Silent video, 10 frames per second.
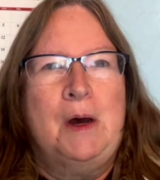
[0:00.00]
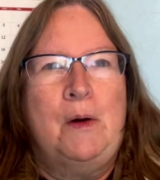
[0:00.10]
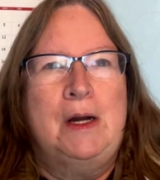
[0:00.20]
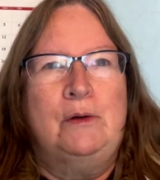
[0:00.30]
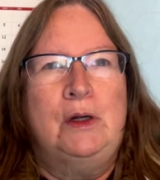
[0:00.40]

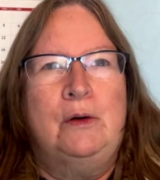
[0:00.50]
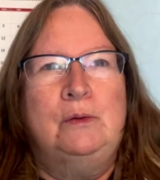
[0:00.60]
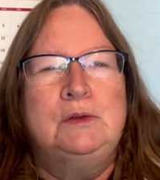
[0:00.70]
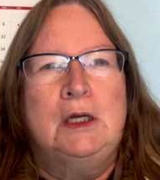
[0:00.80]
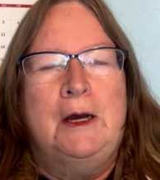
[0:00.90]
I don't
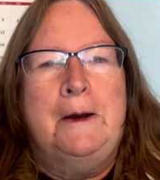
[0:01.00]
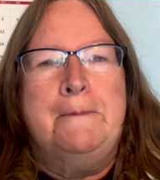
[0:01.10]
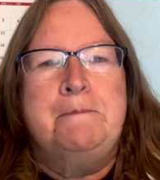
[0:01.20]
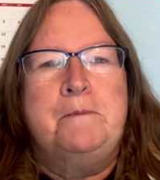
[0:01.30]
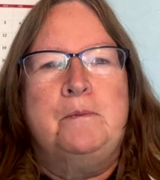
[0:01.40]
know,
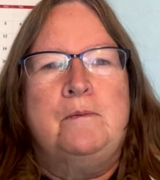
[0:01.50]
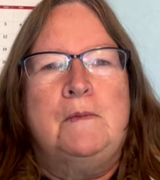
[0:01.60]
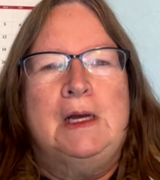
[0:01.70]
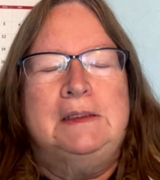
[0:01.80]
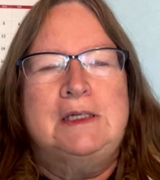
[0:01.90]

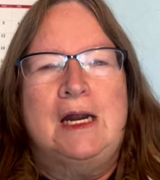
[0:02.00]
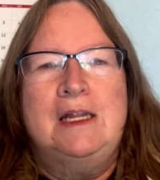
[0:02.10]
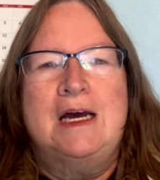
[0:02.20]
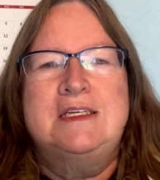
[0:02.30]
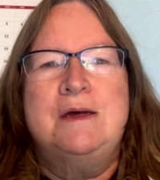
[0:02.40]
kind
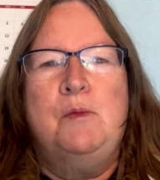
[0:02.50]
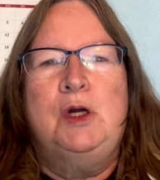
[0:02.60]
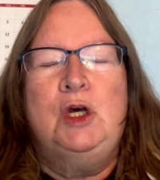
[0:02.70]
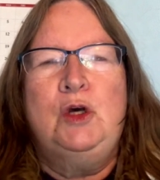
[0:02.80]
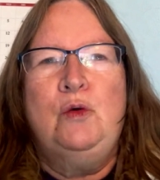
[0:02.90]
of like
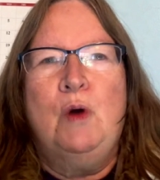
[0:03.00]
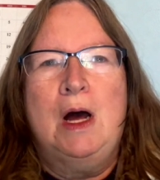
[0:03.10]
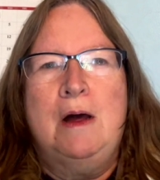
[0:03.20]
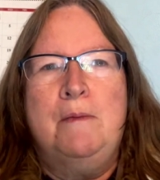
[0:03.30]
someone who